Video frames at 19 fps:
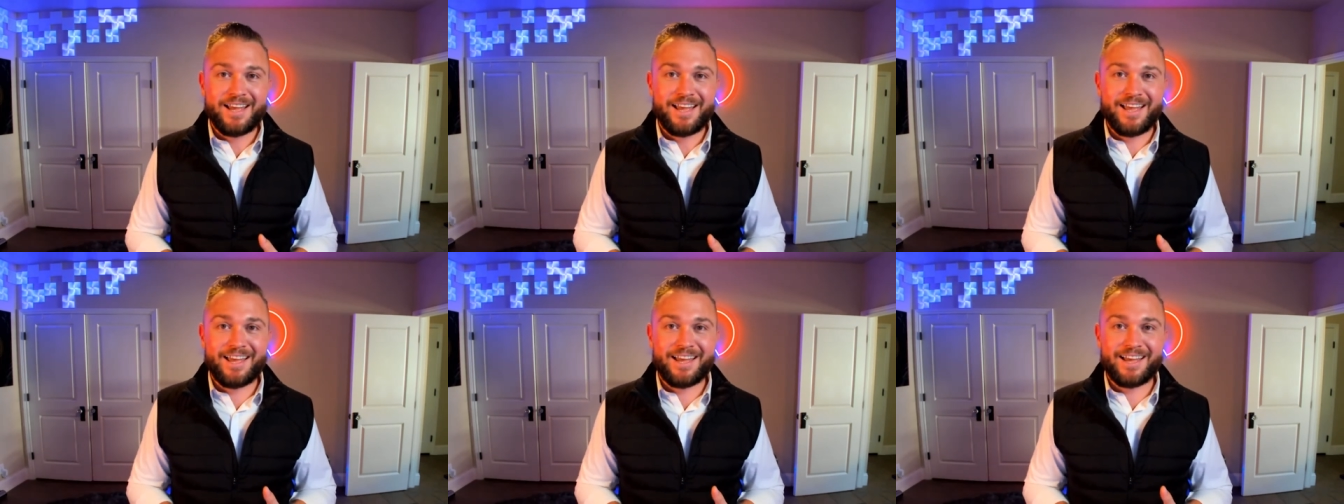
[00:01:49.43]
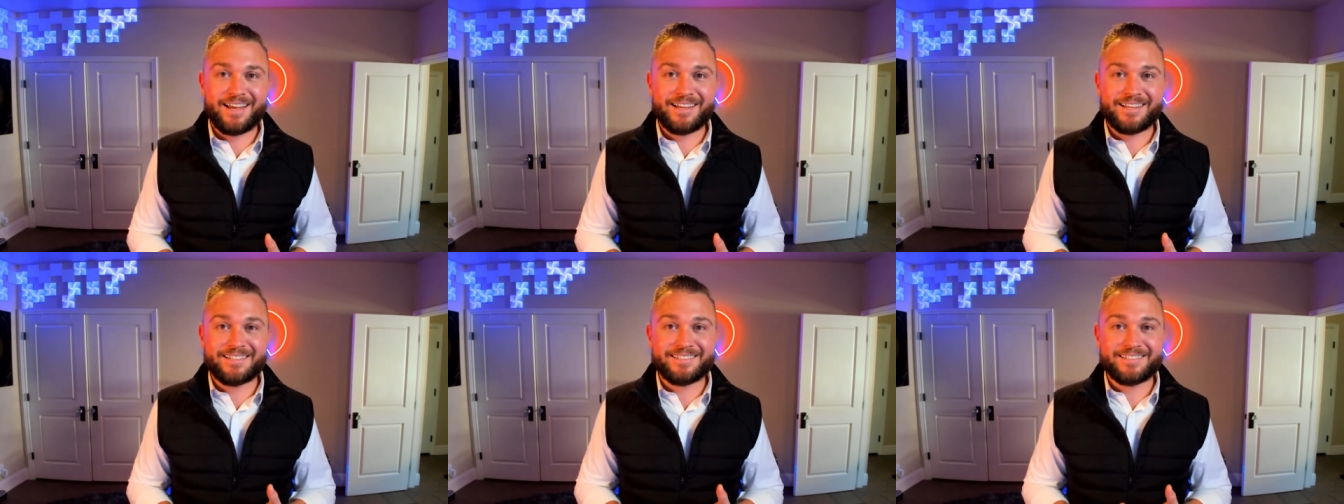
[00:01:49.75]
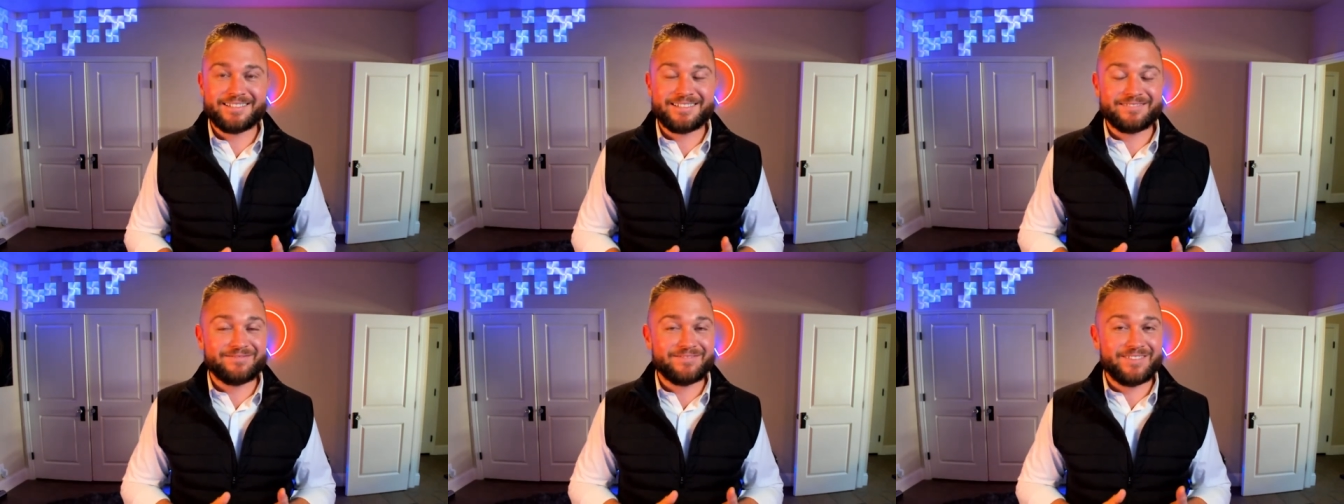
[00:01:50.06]

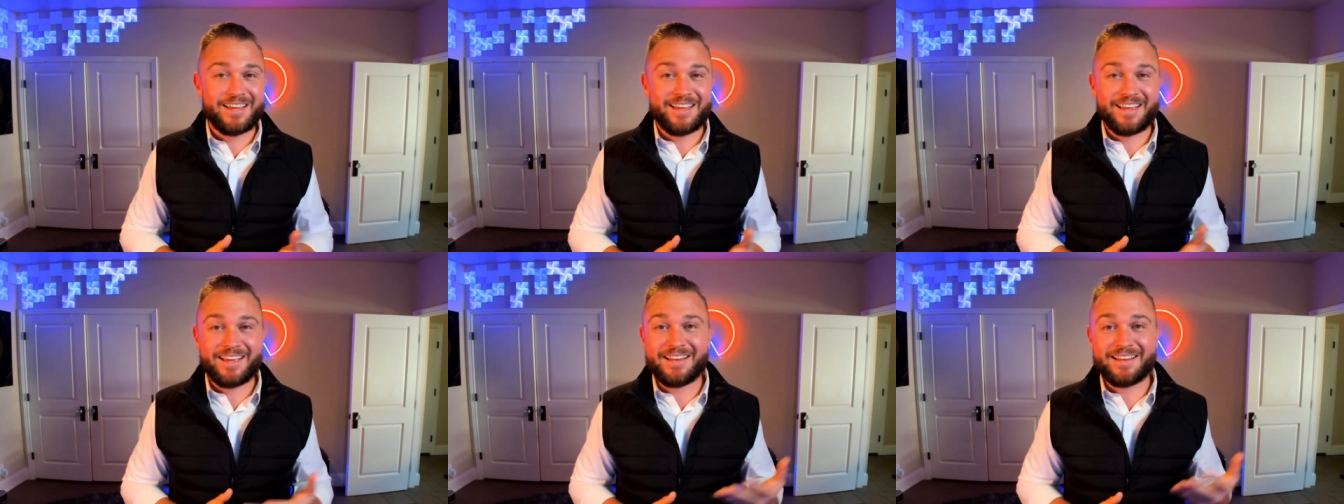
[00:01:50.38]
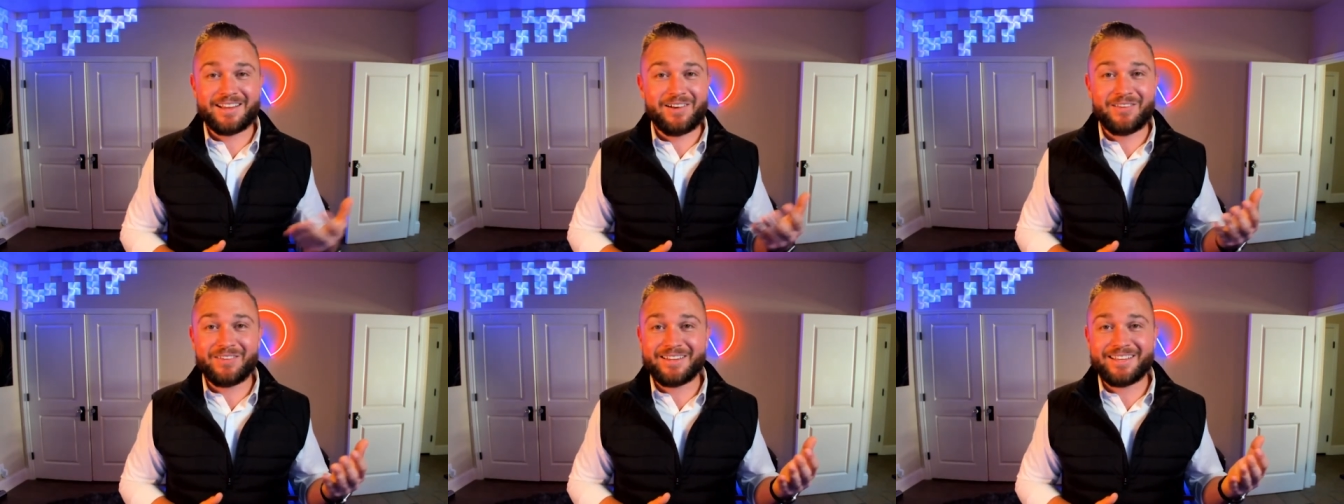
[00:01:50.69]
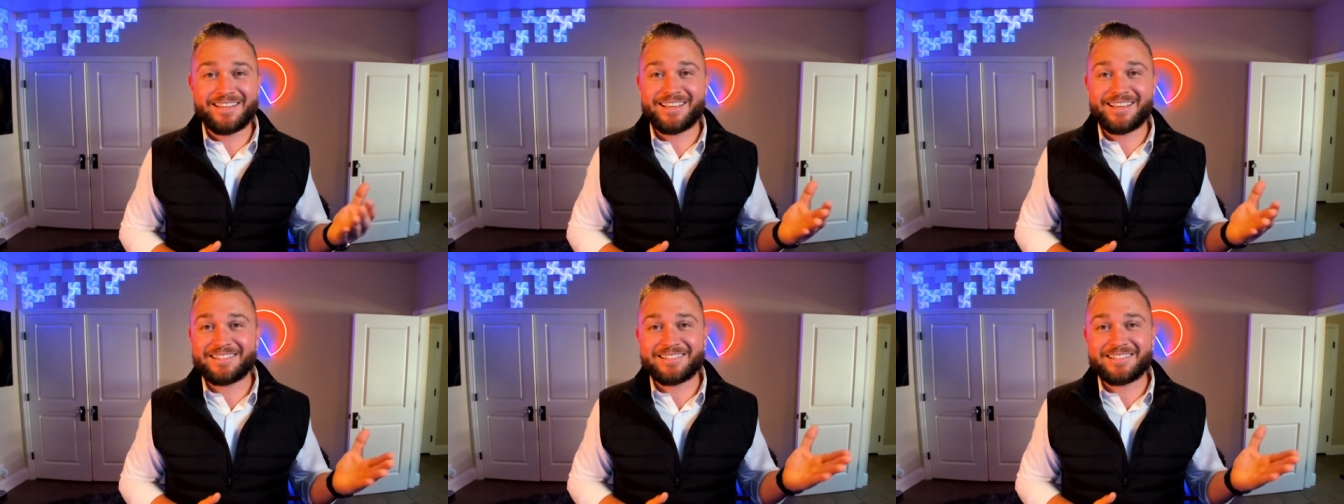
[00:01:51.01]
and it
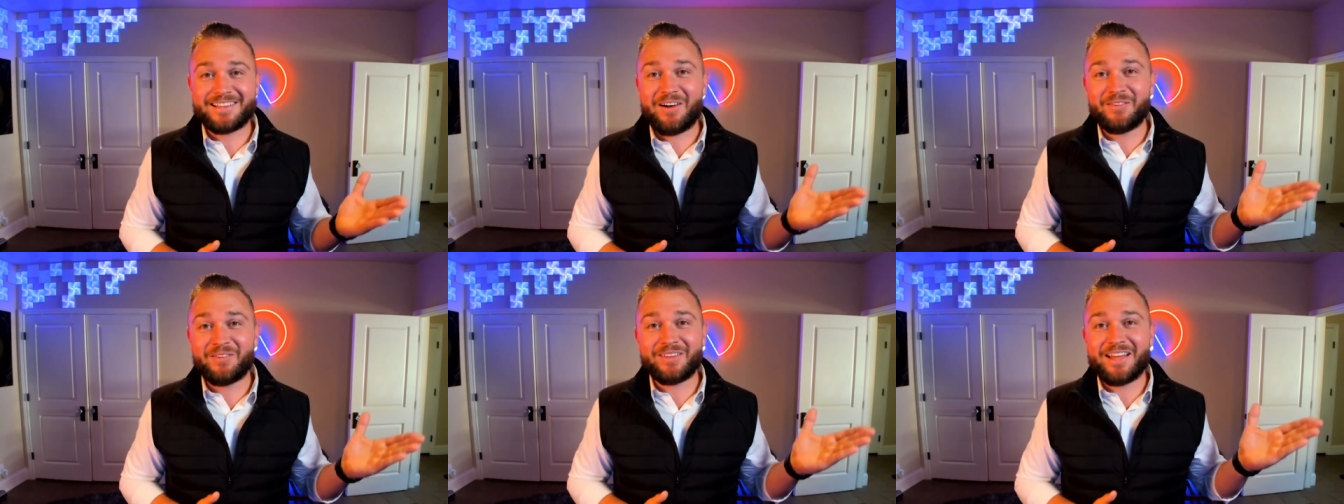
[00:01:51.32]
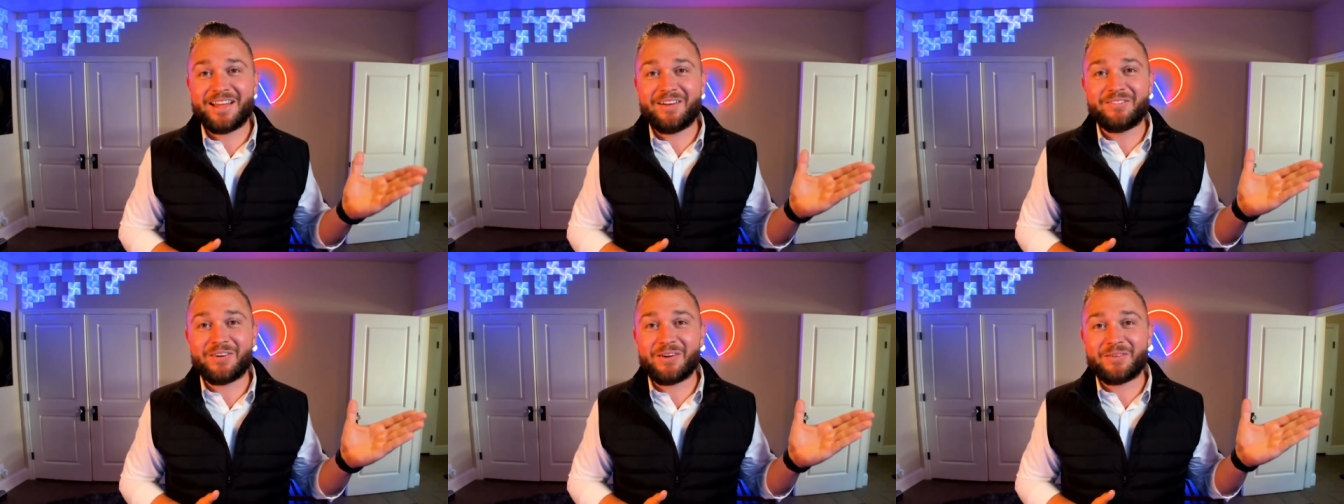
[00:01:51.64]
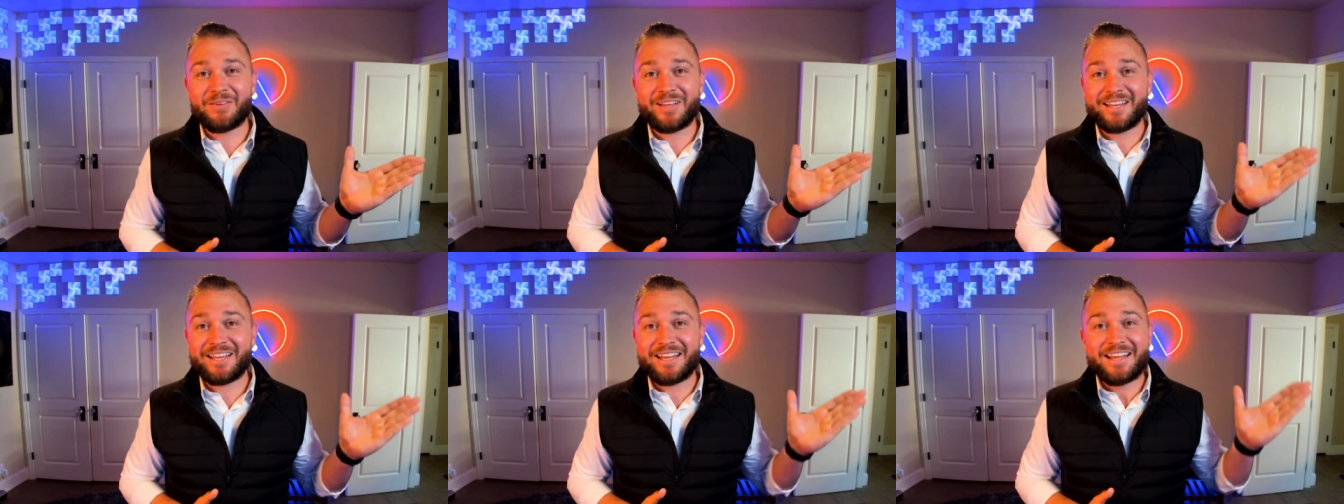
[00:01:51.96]
only it's only over
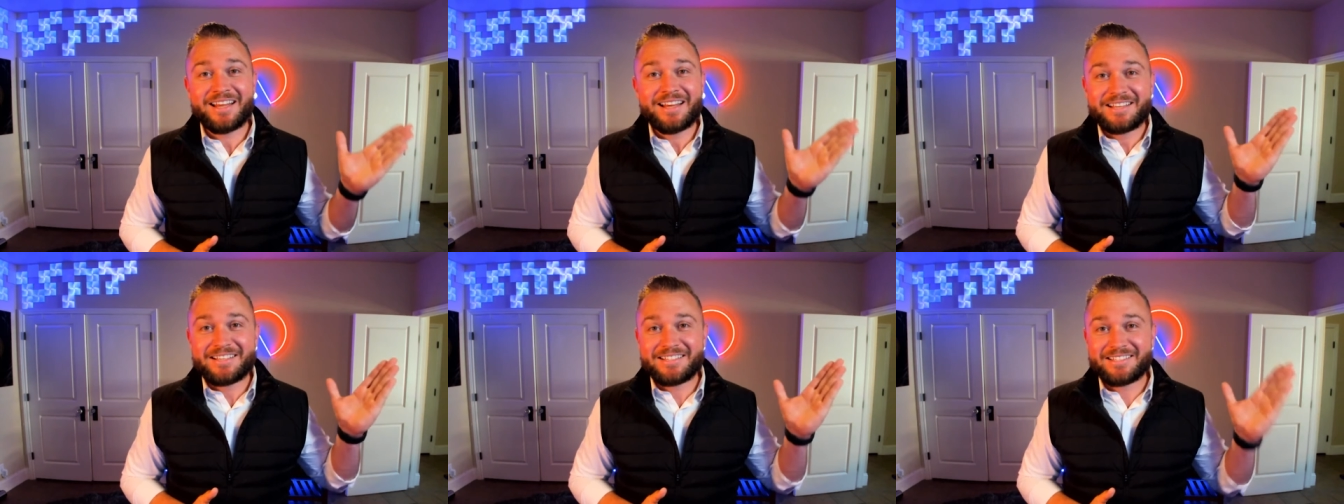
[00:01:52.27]
really